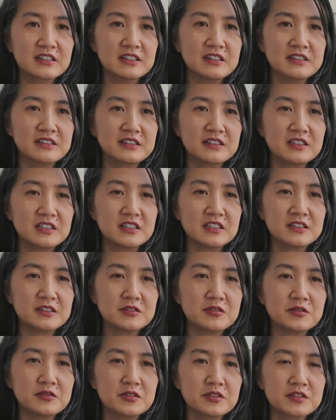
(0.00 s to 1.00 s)
Is it
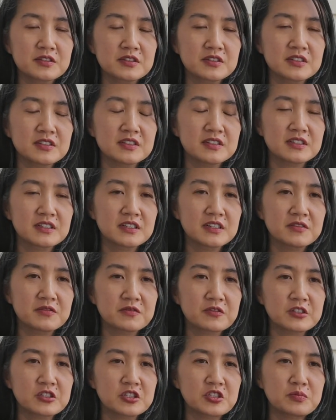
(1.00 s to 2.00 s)
a
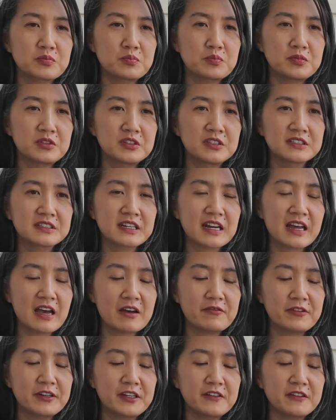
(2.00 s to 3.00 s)
French? Does it
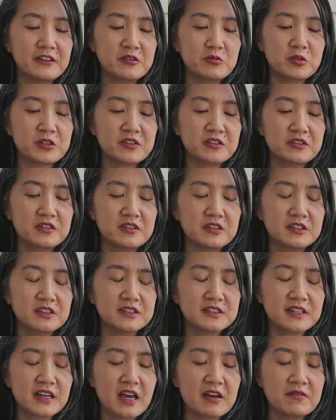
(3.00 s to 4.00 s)
have anything with?
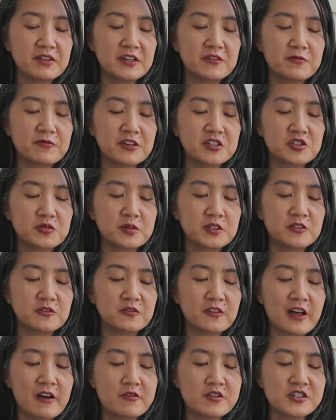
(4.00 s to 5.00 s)
Does it have any French beaded
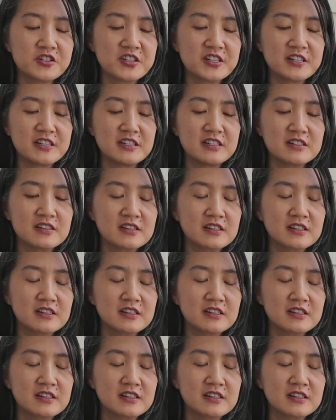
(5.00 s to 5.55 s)
flowers in it?